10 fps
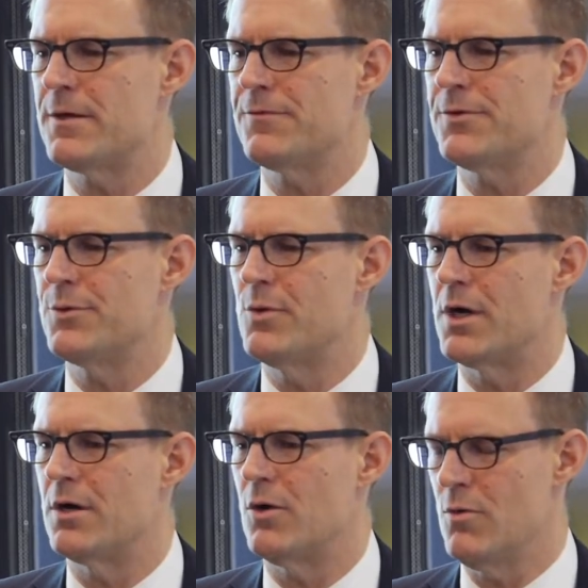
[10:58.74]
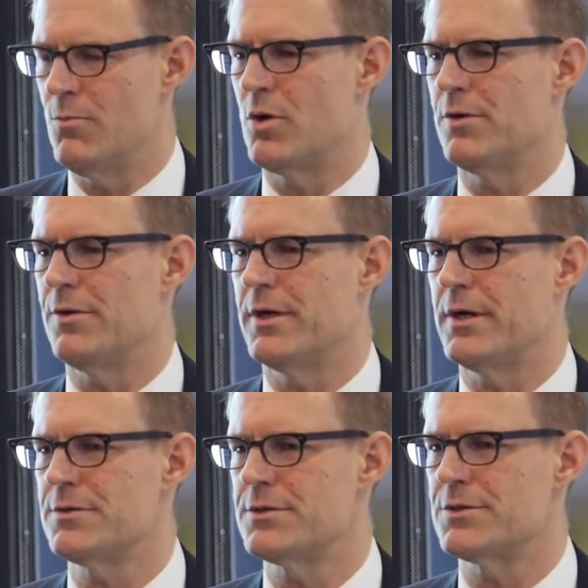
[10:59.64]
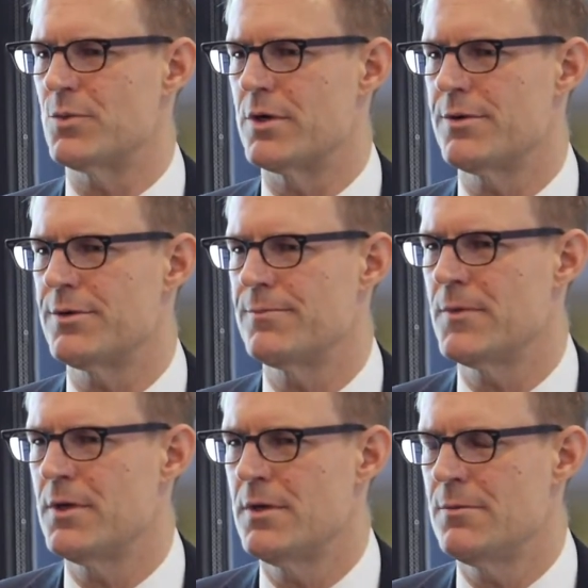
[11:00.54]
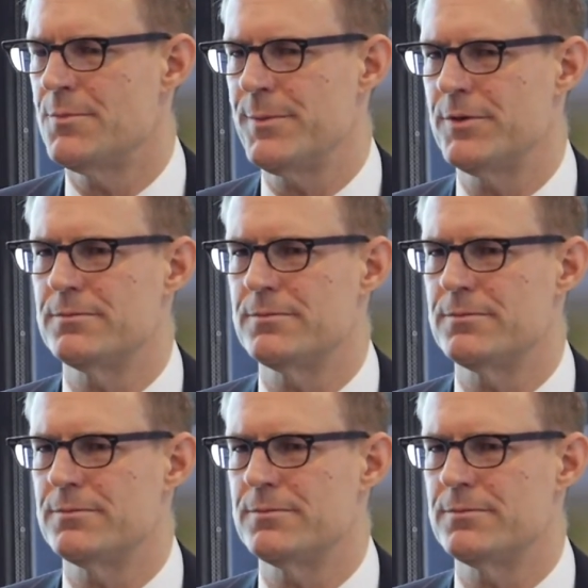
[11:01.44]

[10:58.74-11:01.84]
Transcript: if you owe more than the house is worth, people